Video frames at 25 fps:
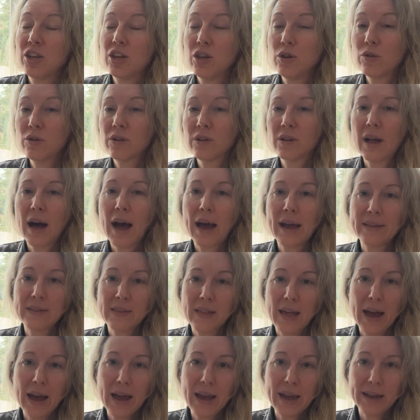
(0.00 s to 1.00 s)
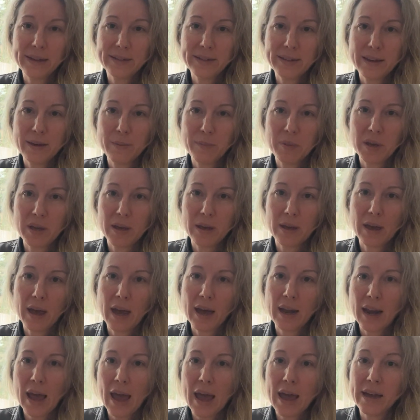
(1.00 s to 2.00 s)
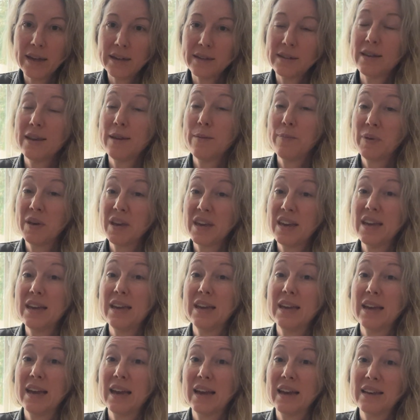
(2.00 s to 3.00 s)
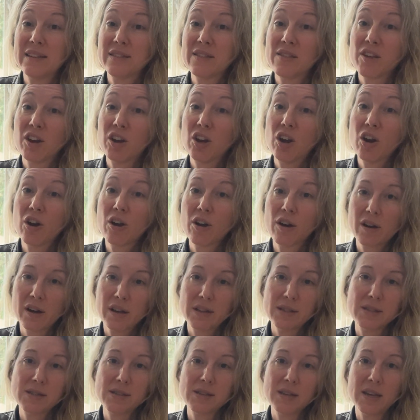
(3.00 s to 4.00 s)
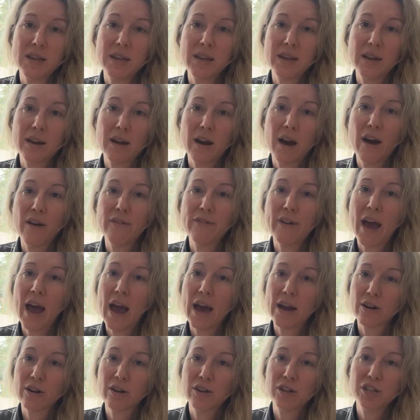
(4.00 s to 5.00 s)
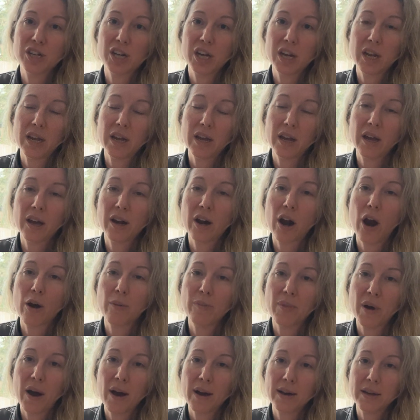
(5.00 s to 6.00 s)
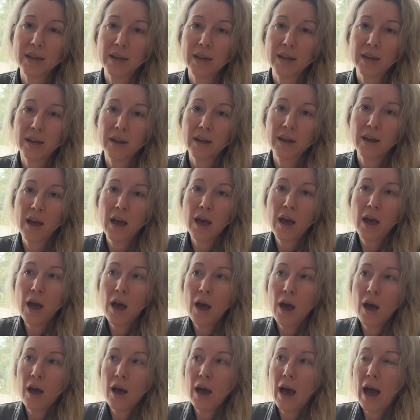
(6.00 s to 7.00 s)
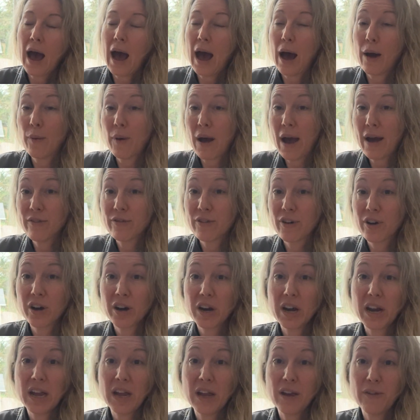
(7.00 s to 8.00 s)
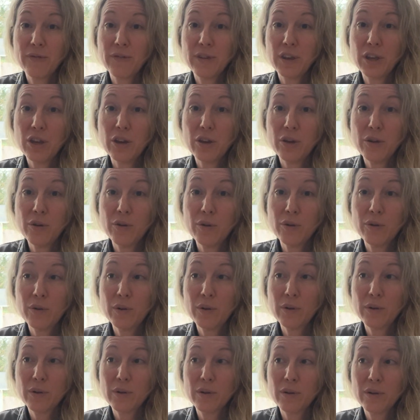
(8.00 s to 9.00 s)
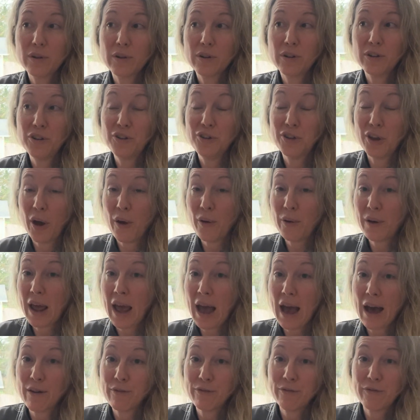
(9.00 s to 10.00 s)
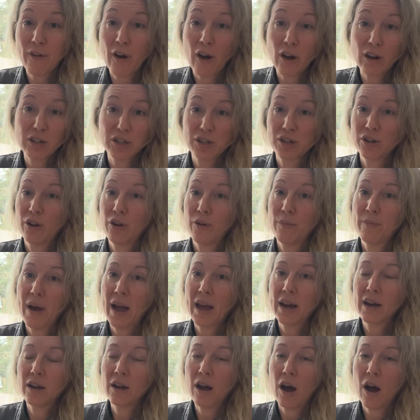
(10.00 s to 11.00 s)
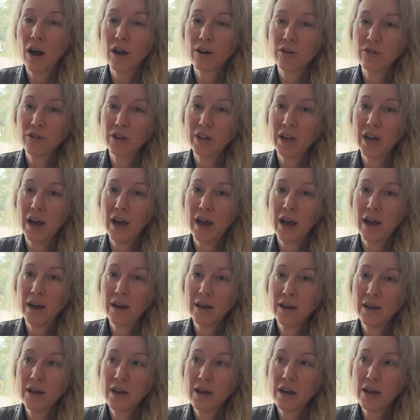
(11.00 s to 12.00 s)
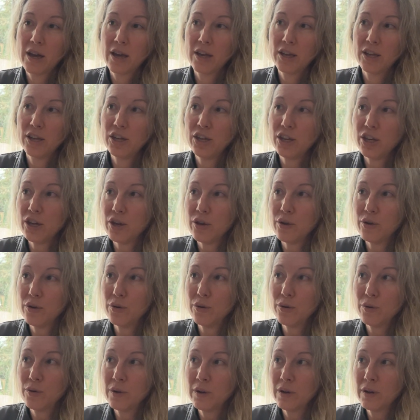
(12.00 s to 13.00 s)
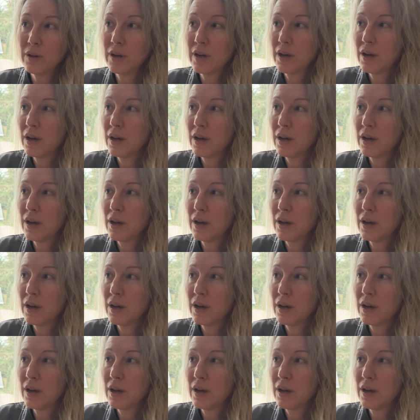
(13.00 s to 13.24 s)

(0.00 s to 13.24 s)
utilize that ATP. And ATP is the currency of energy in our body. However, if you don't have functional mitochondria, you